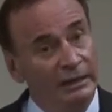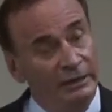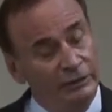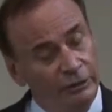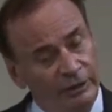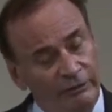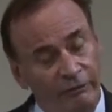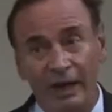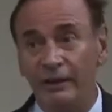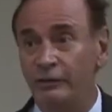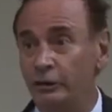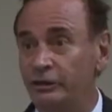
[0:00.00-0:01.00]
So in
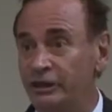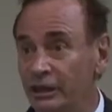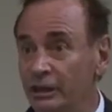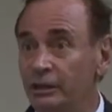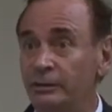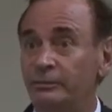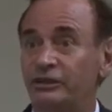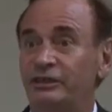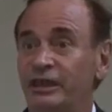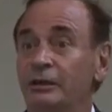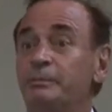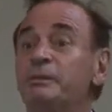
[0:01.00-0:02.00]
5-year times,
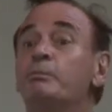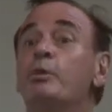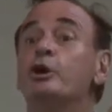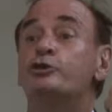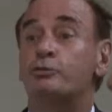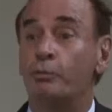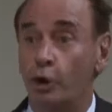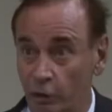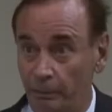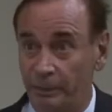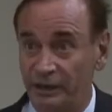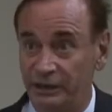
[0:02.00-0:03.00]
they'll be much more
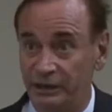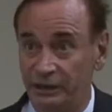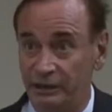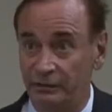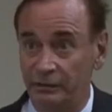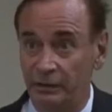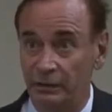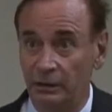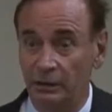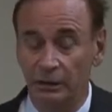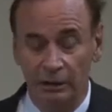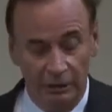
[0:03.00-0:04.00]
competitive.
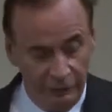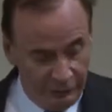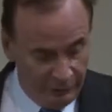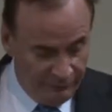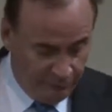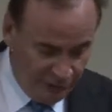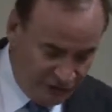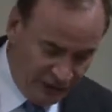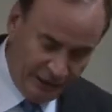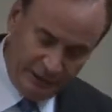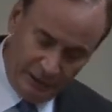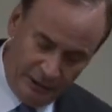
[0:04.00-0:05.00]
So if we
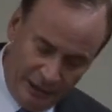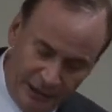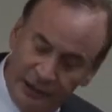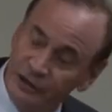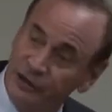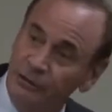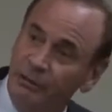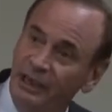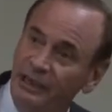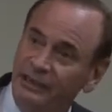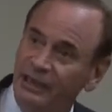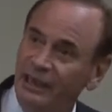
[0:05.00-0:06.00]
set the legacy
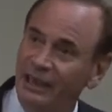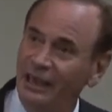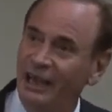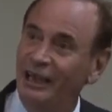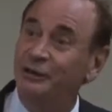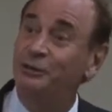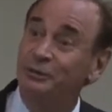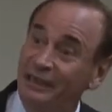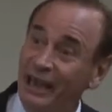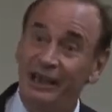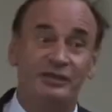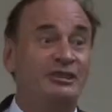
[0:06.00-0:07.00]
rate at
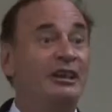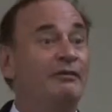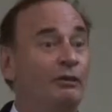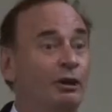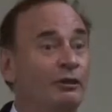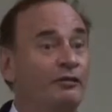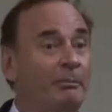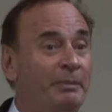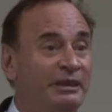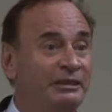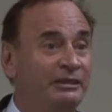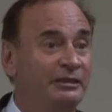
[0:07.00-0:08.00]
today's level of
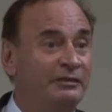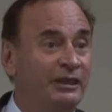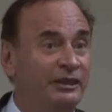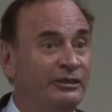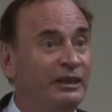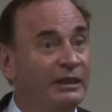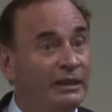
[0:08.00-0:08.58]
competitiveness,